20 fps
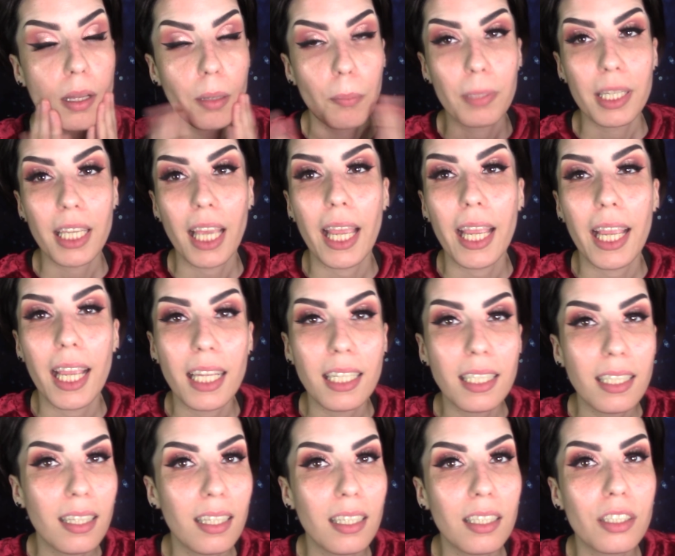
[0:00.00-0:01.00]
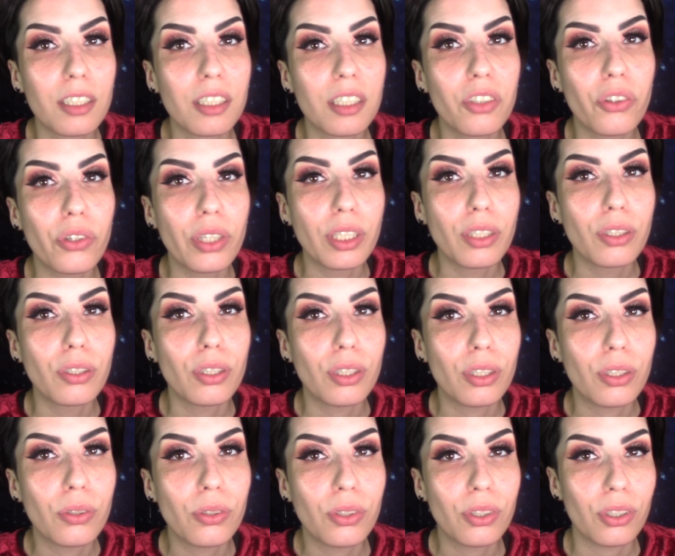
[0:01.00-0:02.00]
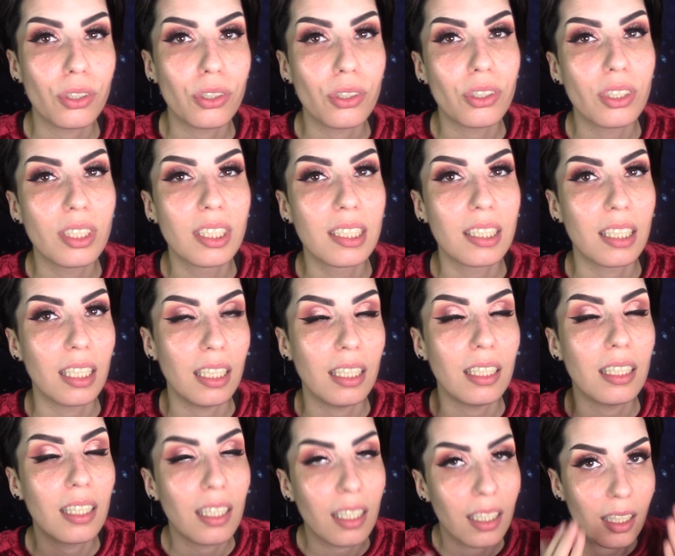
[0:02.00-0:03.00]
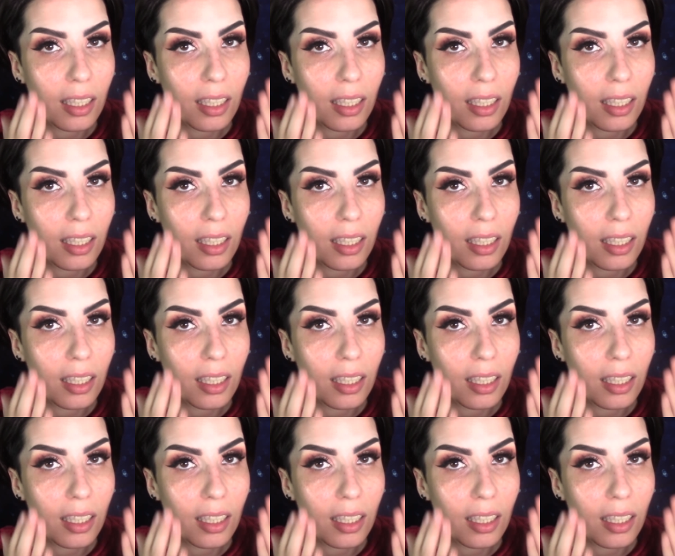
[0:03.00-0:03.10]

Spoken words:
But yeah, anything you're going to use on your skin that